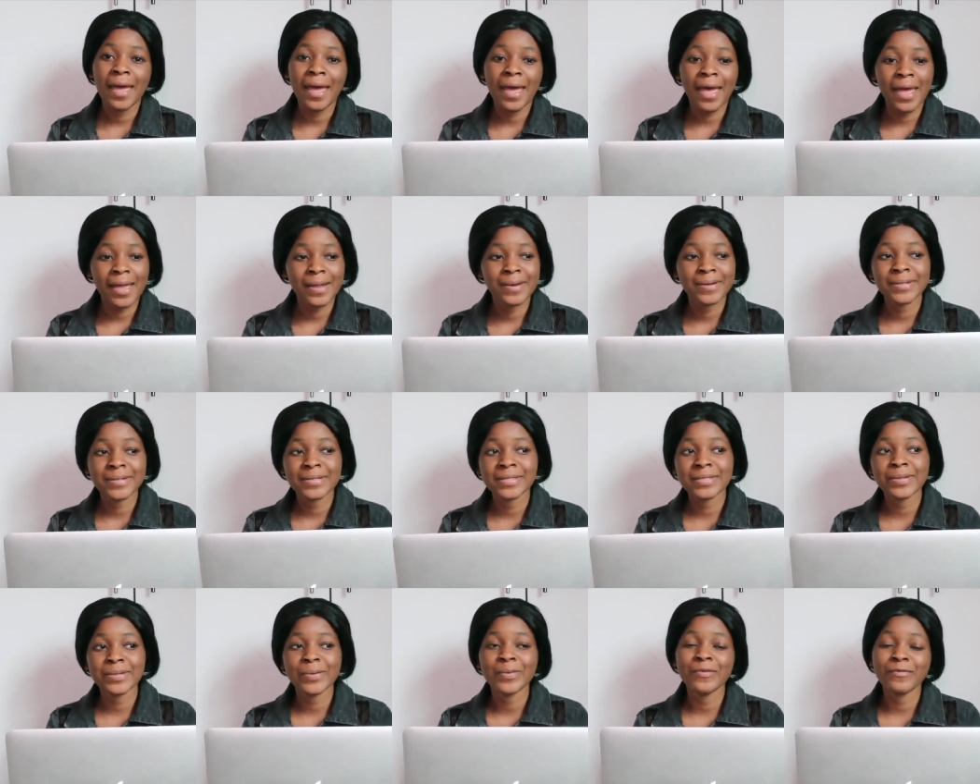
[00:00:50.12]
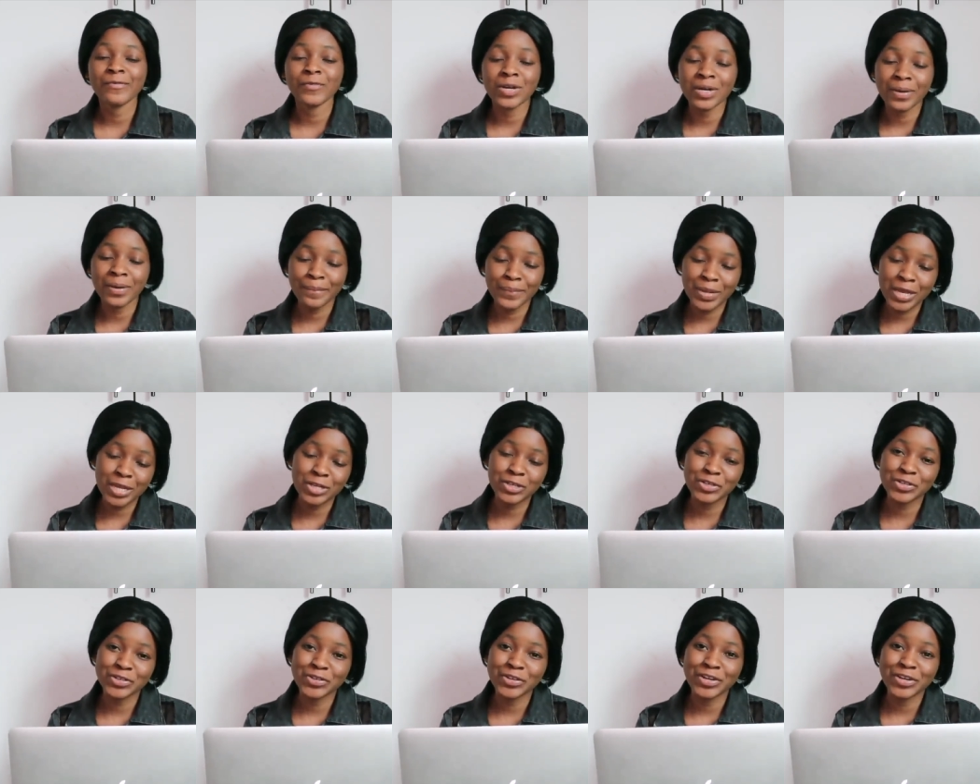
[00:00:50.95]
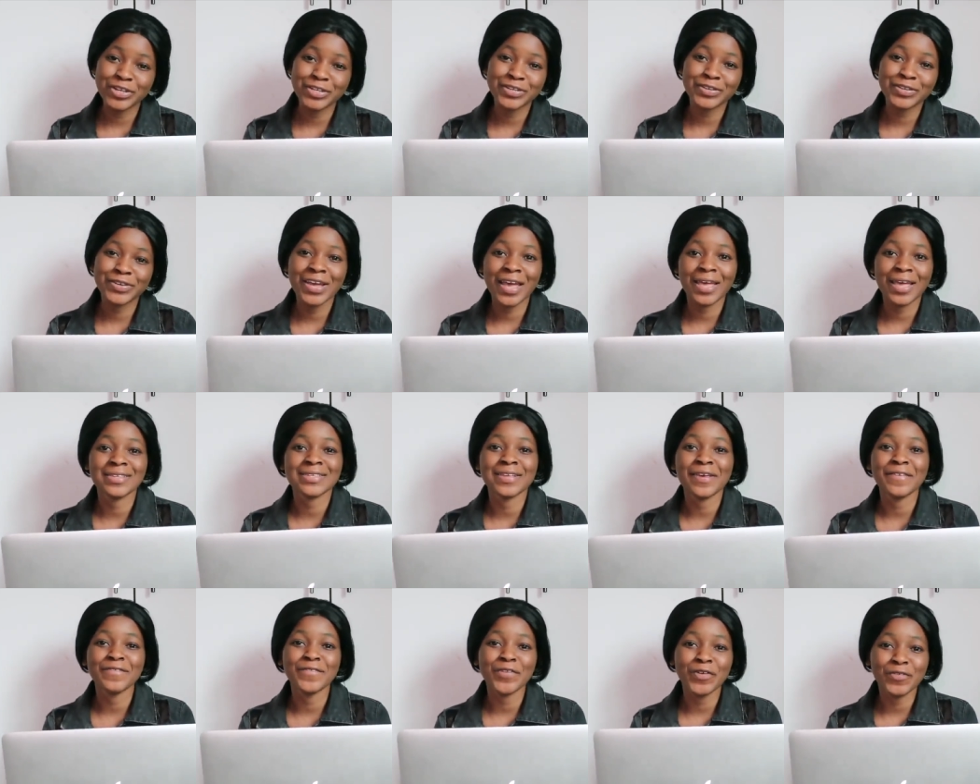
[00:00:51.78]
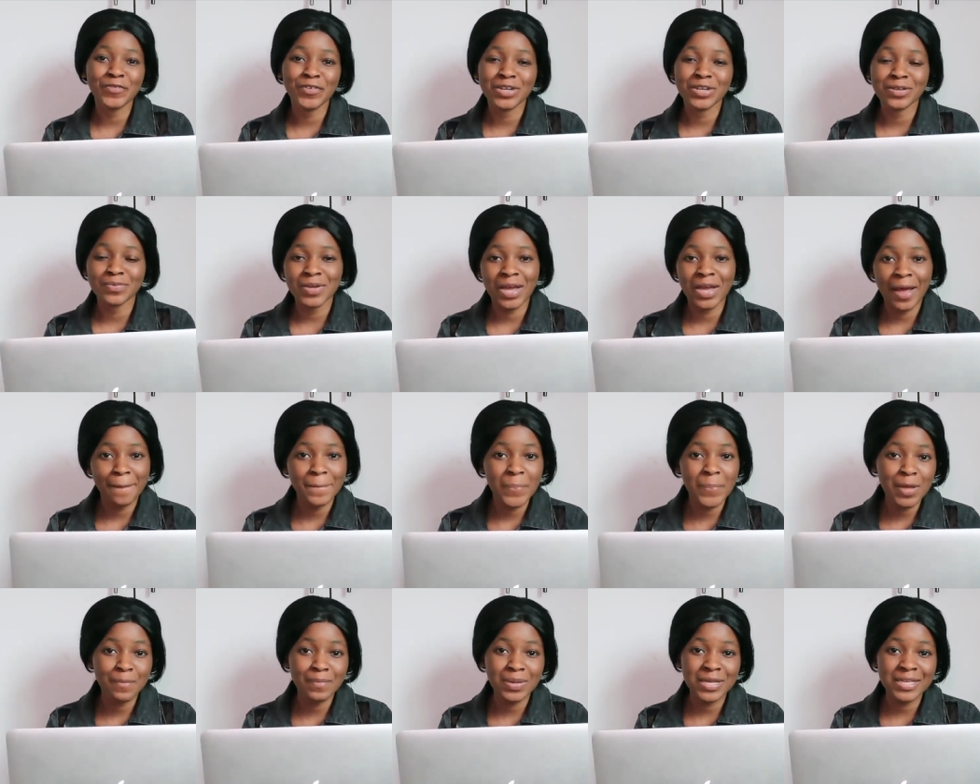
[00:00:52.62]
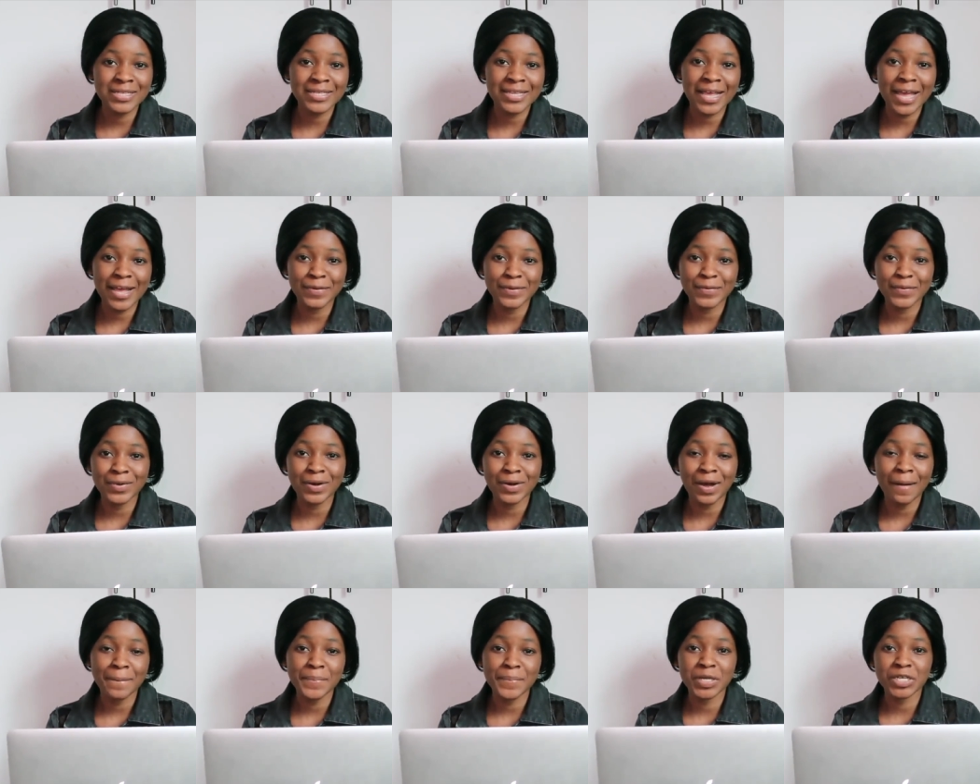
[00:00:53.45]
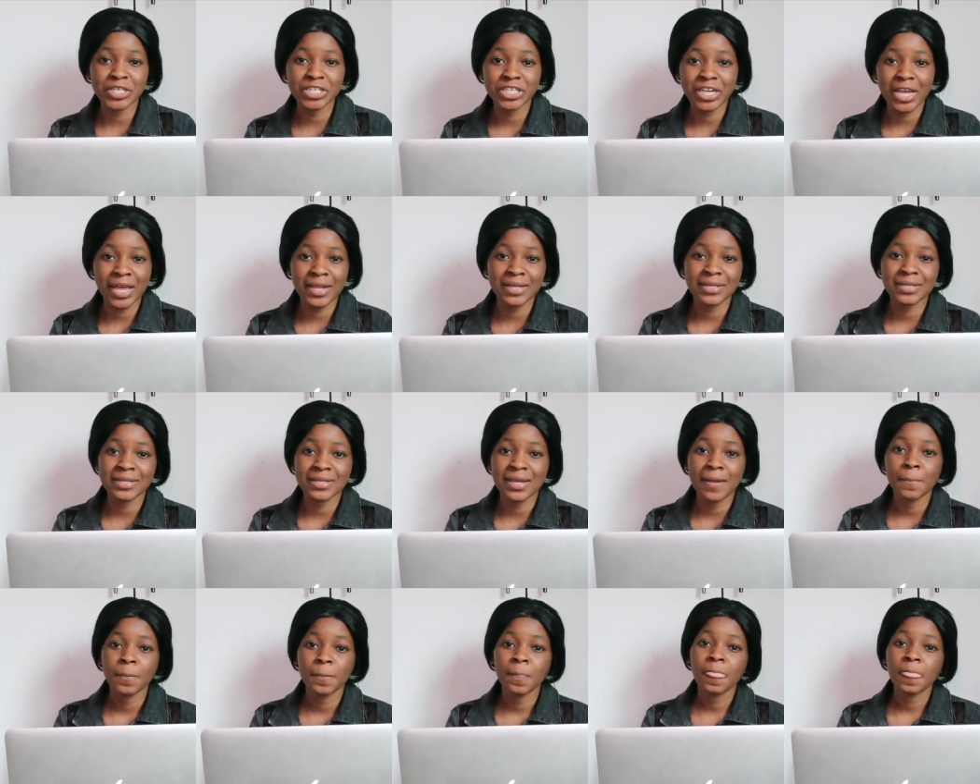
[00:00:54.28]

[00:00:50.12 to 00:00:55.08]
And we've got a Patreon. You guys can feel free to become members and we'll appreciate.